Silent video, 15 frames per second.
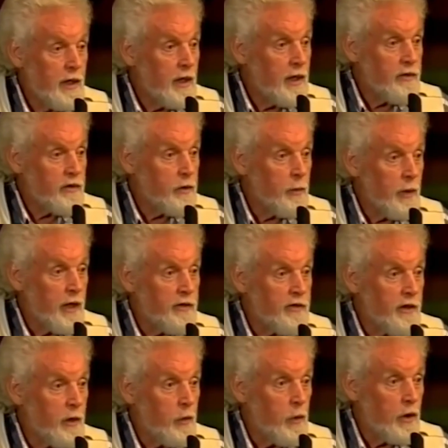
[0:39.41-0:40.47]
And somebody
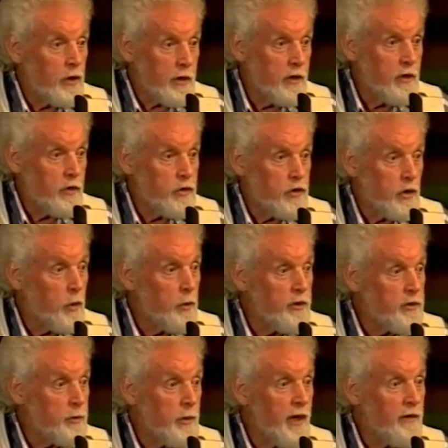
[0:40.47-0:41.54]
say, well, can you show me
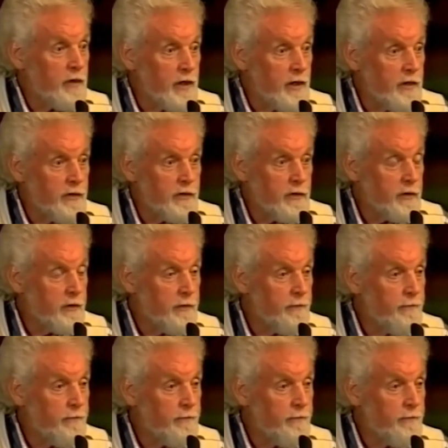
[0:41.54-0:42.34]
some evidence?